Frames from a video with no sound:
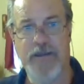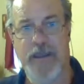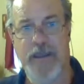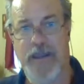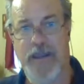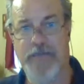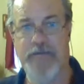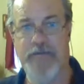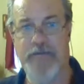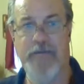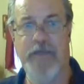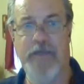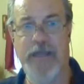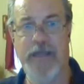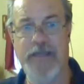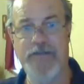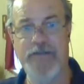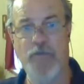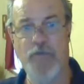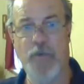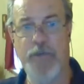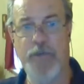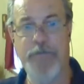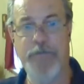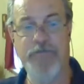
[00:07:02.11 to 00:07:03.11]
And then they got the
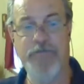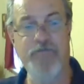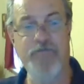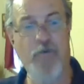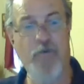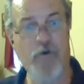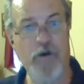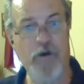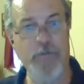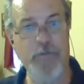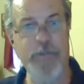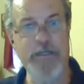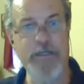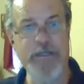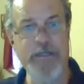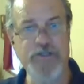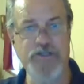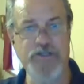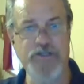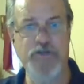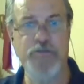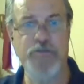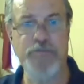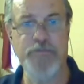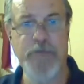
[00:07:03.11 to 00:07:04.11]
week before because
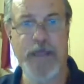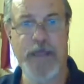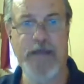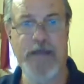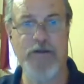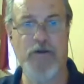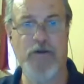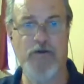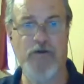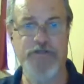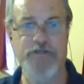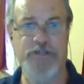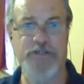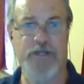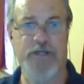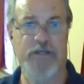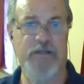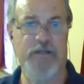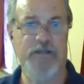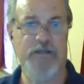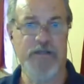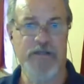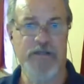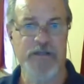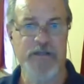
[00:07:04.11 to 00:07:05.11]
you had hosted
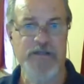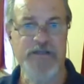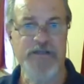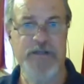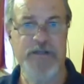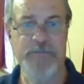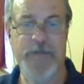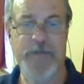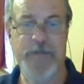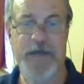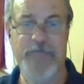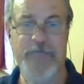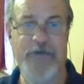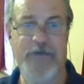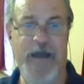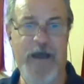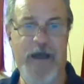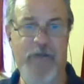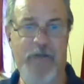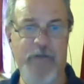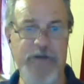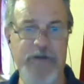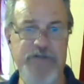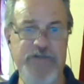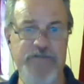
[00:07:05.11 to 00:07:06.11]
some kind of an
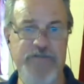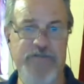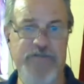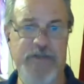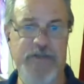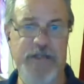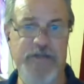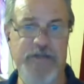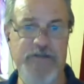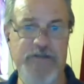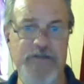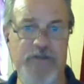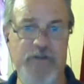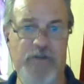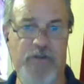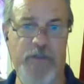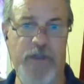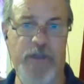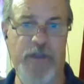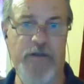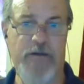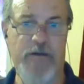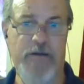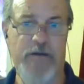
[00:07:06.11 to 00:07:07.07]
outreach event so that,